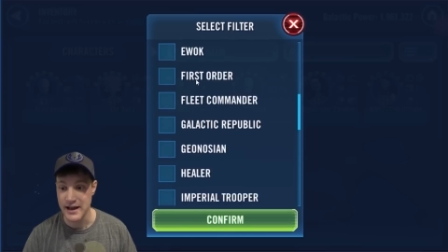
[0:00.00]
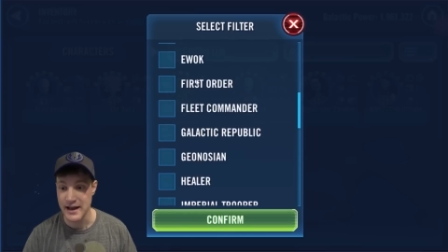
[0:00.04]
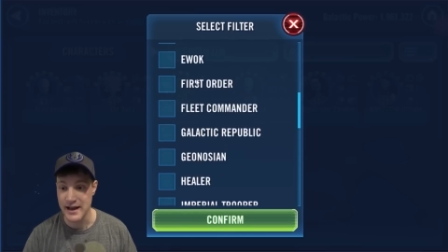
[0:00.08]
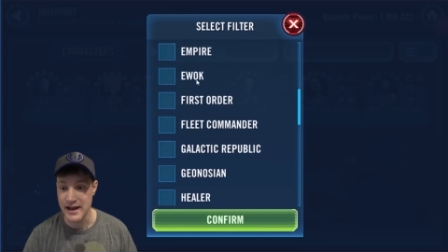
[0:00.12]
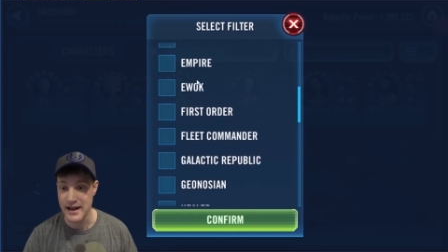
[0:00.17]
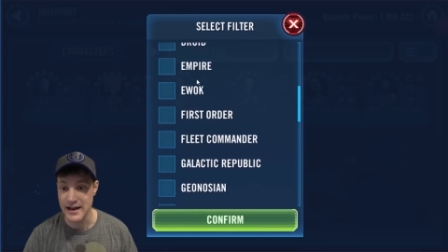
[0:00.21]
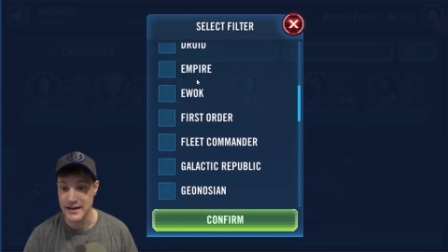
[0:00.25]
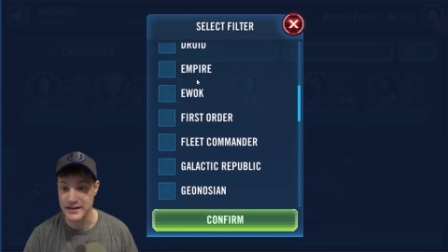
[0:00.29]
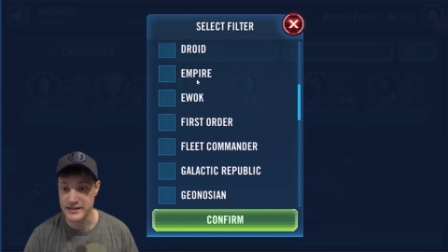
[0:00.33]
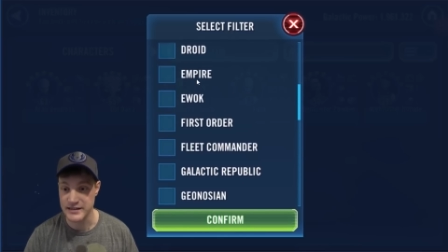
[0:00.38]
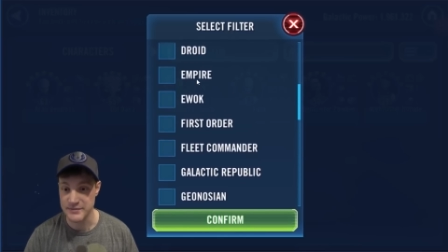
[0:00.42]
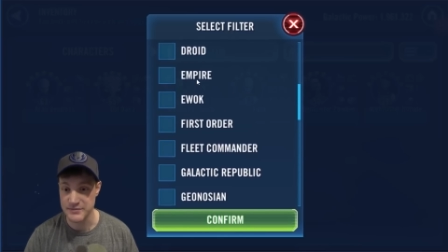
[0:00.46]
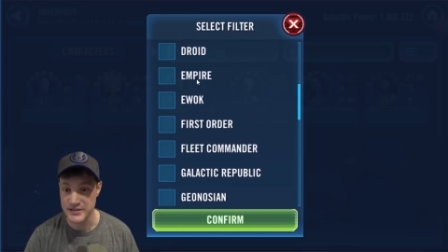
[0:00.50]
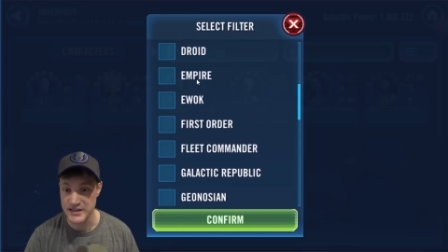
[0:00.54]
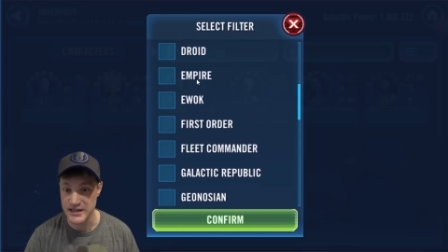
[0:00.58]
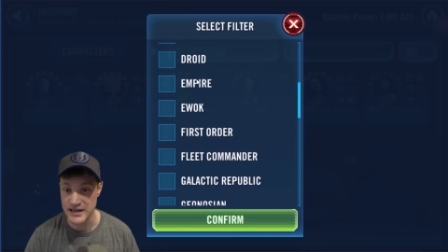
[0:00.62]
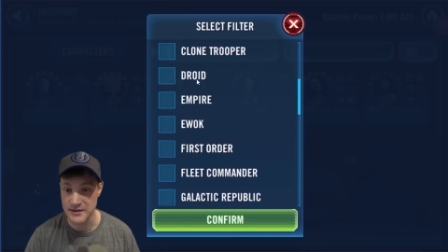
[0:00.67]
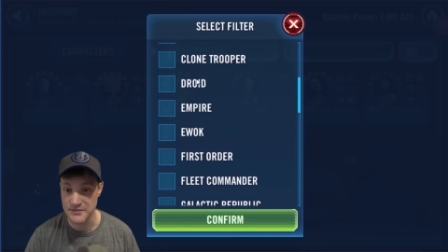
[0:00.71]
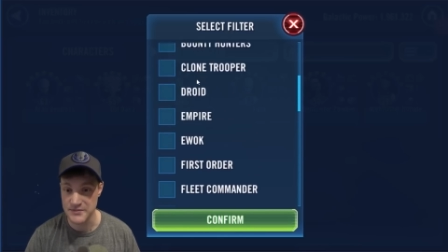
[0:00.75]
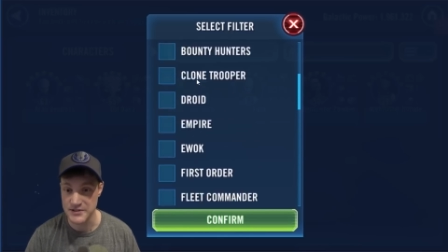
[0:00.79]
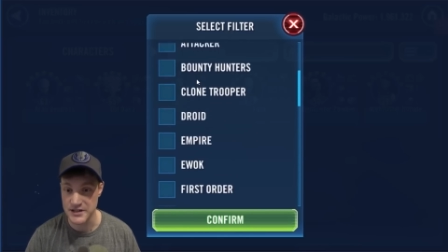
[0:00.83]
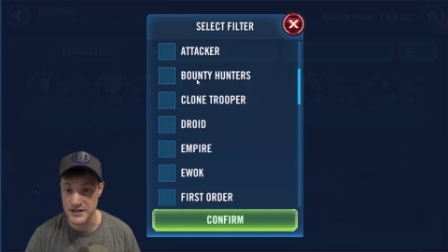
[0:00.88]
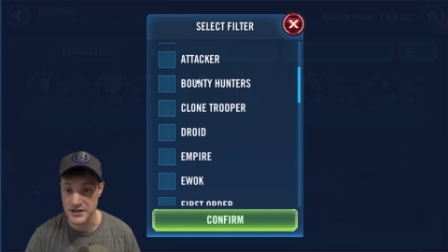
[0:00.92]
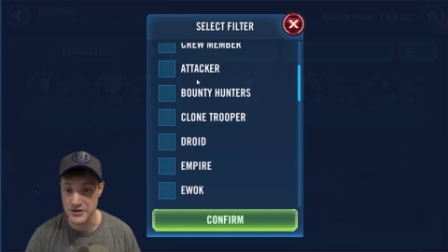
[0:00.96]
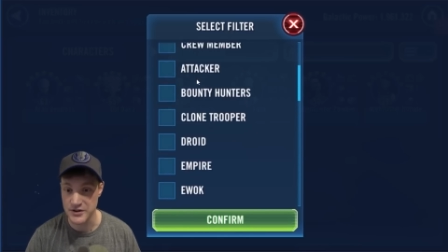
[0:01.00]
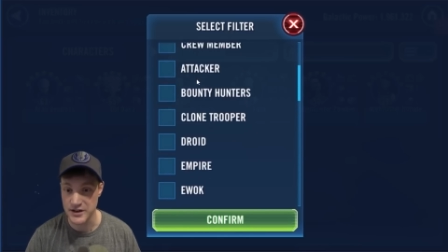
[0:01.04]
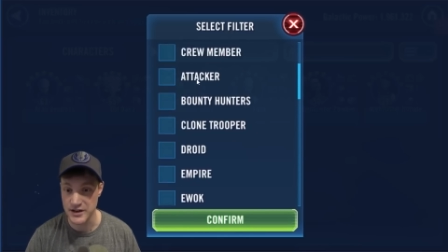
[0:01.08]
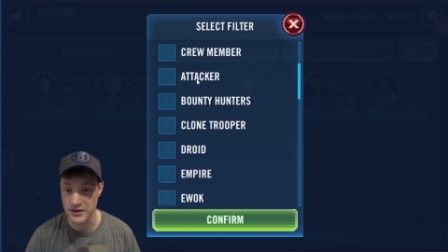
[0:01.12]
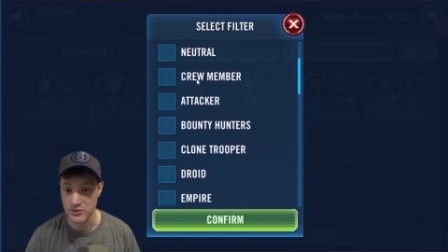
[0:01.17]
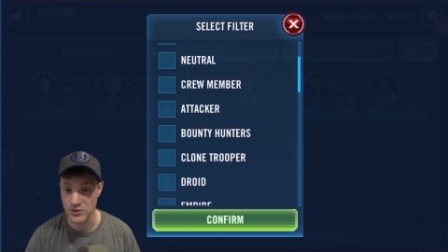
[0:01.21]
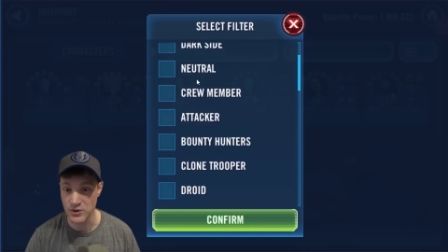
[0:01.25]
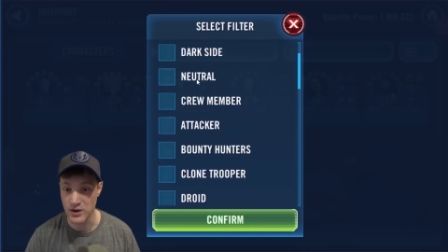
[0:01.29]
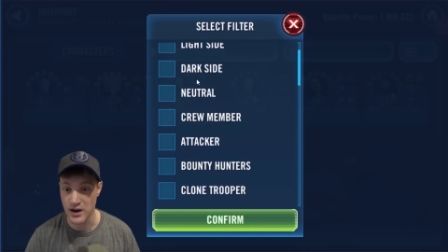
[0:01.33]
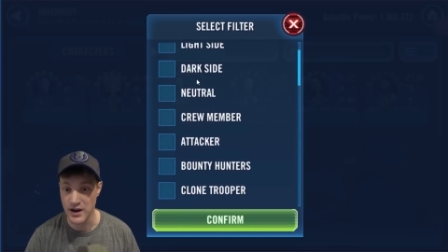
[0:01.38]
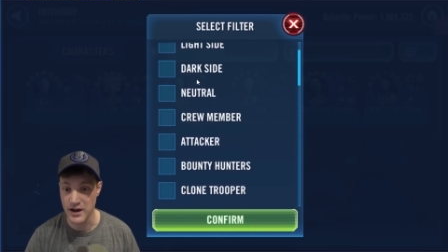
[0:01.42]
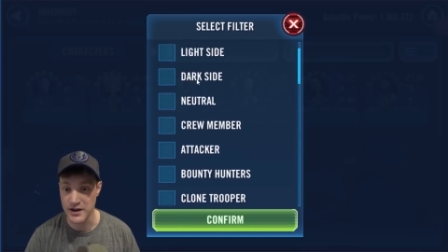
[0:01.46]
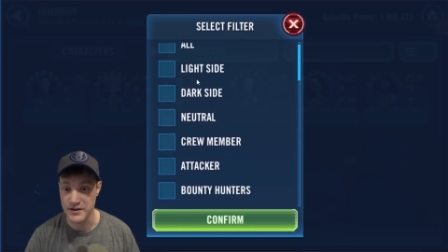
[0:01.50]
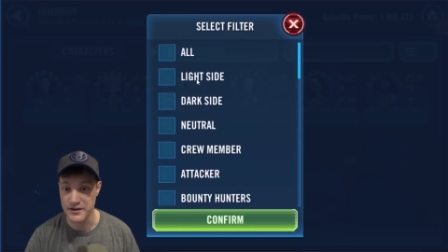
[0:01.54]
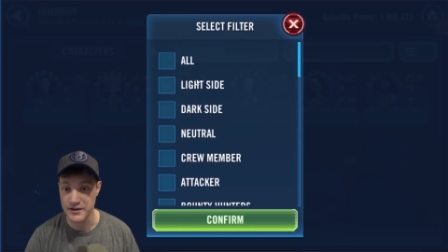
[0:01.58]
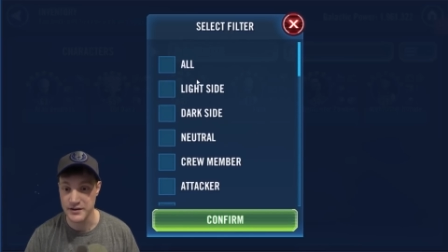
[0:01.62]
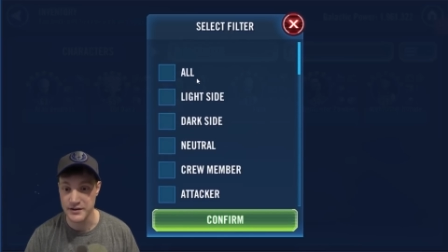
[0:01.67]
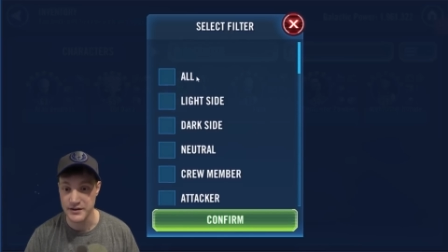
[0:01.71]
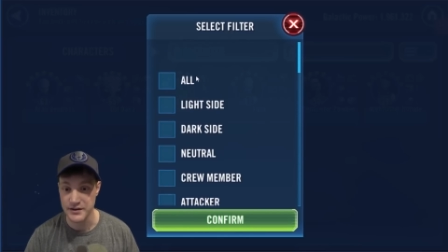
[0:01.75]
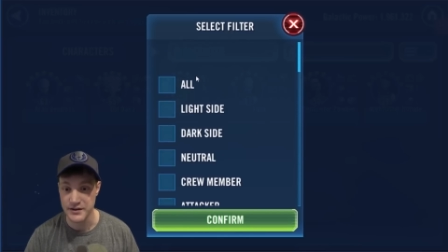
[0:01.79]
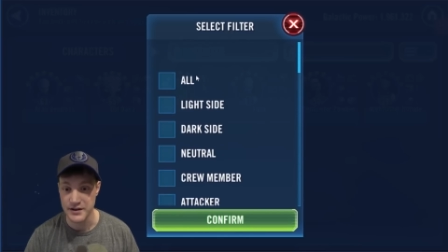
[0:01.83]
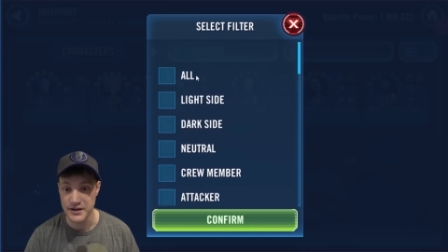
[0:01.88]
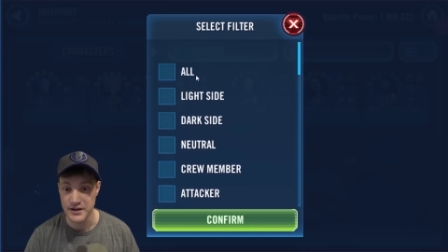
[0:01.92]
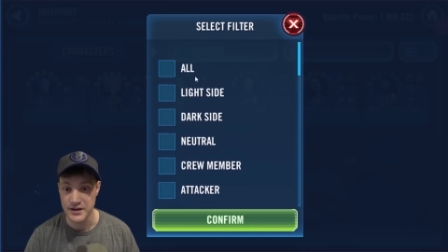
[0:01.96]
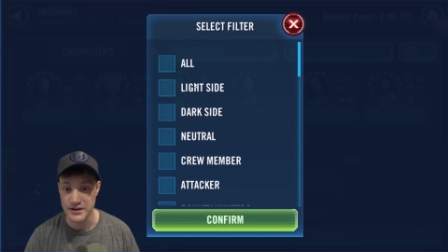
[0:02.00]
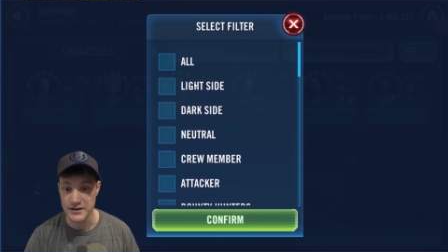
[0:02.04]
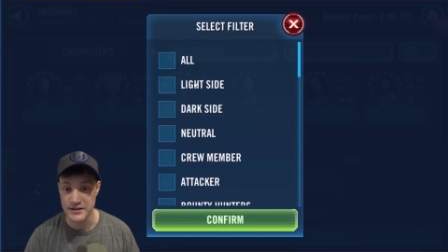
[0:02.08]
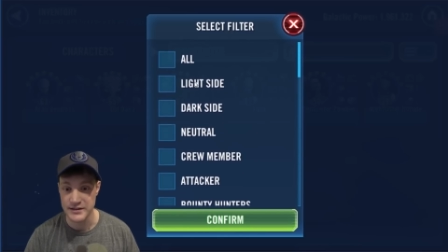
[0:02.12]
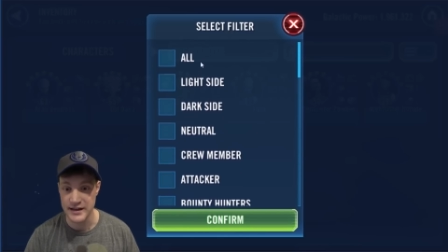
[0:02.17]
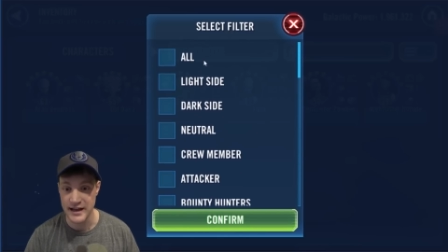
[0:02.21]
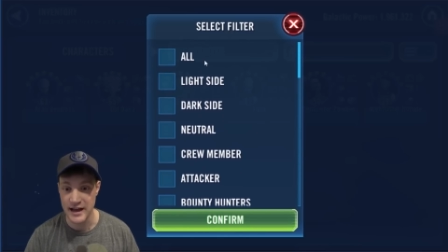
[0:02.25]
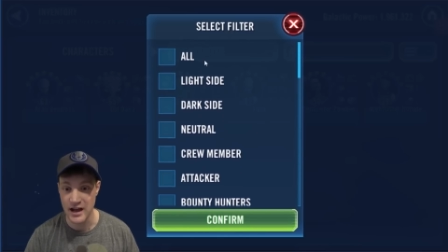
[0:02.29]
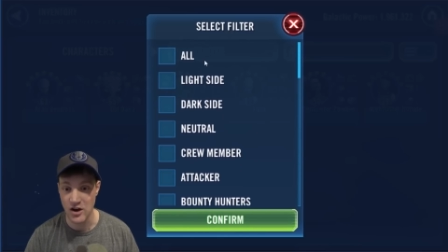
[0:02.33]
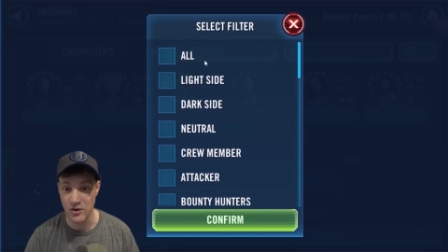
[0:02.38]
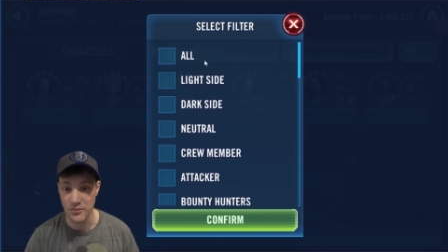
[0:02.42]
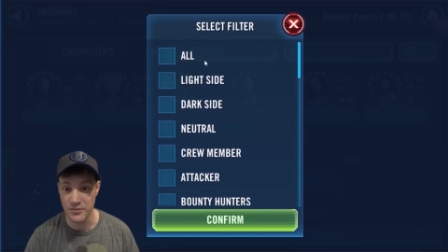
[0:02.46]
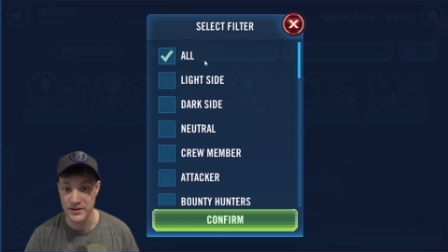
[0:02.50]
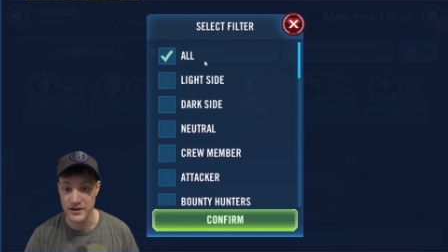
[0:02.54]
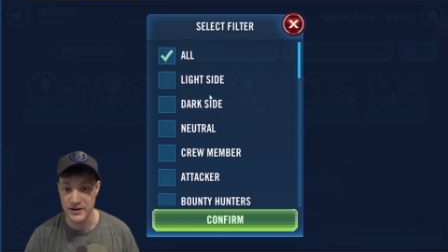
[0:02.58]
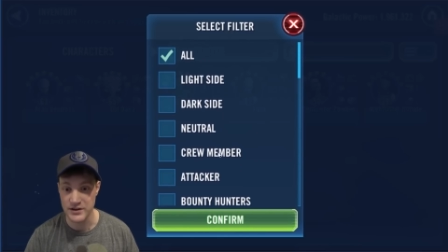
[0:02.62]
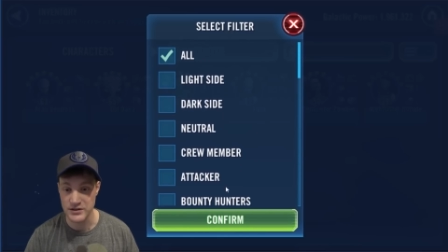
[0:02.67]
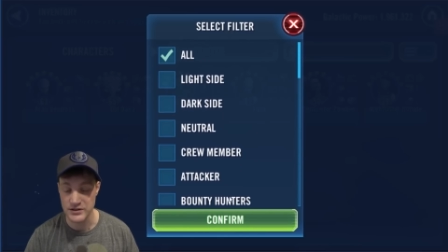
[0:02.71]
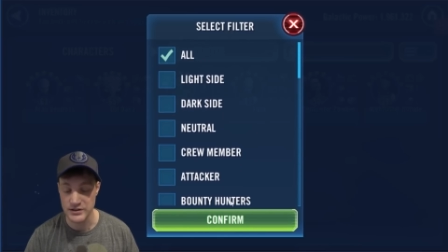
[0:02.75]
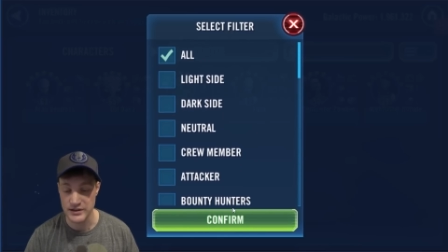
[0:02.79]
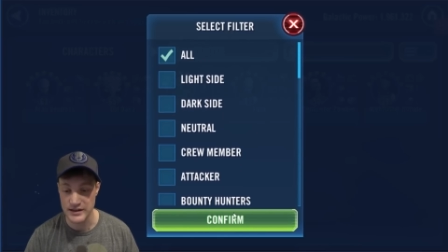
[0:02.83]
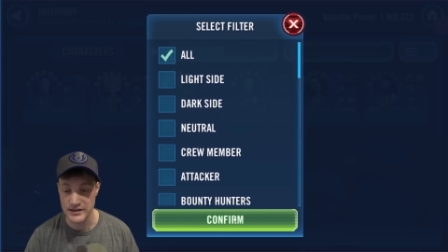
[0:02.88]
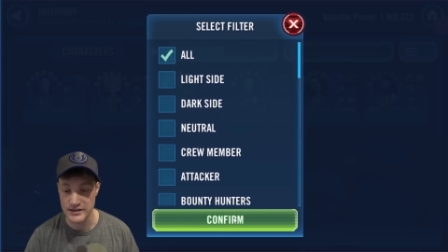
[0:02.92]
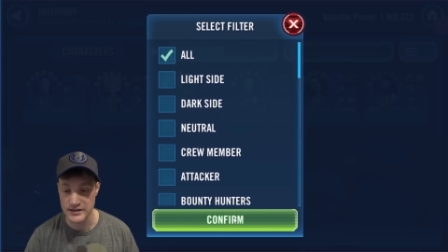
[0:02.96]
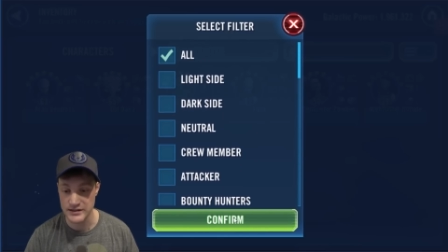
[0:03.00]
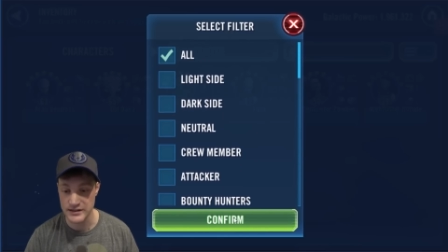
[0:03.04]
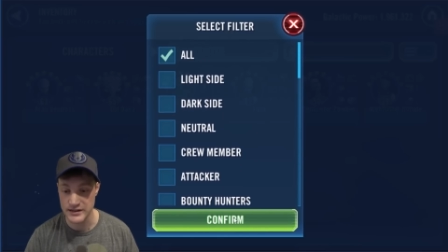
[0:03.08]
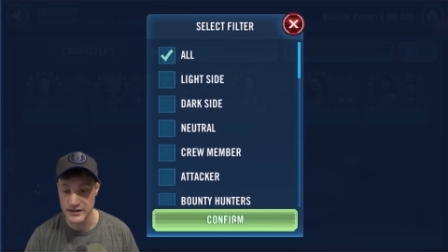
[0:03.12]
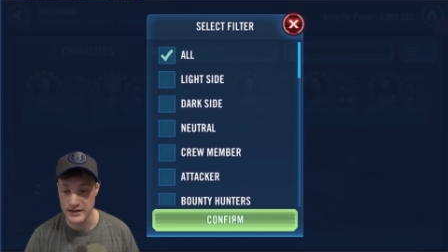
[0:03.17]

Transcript: and some teams that you can run to help there. So let's